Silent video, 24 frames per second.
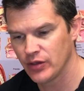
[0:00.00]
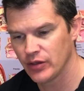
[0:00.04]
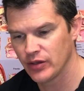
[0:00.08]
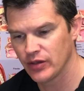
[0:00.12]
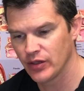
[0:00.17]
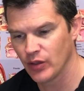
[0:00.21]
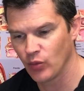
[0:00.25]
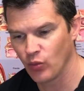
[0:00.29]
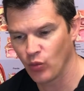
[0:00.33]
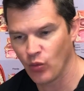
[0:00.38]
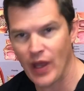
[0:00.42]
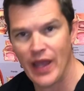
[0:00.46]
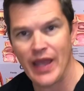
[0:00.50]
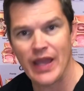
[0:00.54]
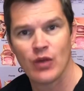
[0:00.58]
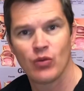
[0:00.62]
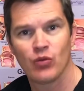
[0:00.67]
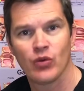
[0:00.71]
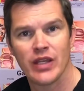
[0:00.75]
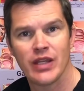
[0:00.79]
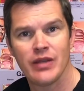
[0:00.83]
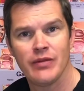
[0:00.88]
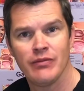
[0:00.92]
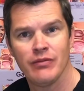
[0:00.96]
the way
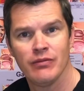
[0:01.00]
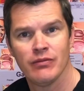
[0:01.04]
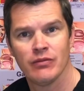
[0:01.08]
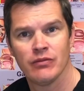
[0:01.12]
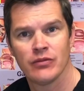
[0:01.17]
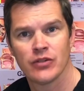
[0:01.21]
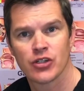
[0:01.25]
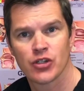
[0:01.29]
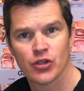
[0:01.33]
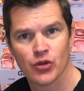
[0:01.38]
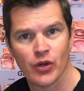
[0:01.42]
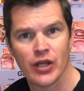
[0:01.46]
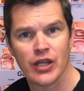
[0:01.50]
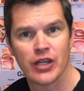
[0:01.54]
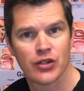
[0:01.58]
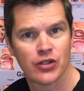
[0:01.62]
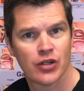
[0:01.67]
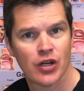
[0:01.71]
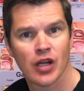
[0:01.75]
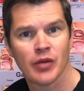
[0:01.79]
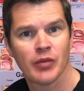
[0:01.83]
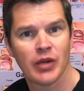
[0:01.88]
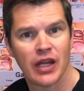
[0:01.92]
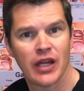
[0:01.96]
we shrink
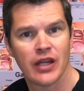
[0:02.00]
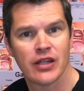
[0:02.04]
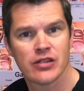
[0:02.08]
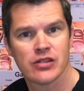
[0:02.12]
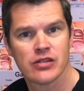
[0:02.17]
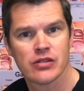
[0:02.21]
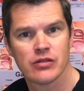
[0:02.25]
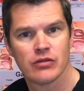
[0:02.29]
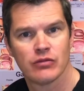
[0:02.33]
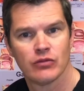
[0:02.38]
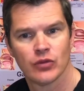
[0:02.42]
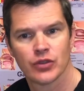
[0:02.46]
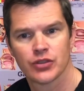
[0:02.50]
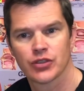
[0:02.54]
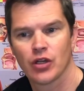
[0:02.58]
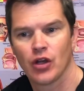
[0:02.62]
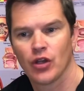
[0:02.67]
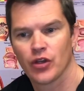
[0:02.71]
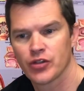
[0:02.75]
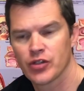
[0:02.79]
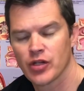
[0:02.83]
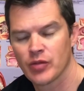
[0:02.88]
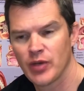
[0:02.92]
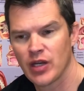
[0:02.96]
turbinates, what's
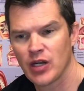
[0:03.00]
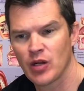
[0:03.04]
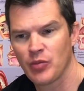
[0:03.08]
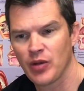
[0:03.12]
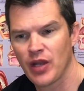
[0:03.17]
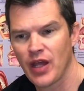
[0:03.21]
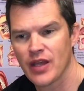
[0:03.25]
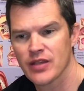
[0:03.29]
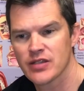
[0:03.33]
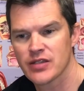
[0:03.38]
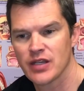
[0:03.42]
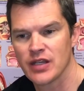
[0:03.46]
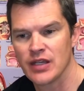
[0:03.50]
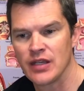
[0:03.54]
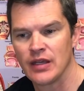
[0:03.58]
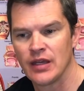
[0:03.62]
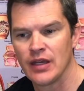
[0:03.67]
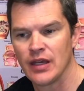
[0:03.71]
called a turbinoplasty.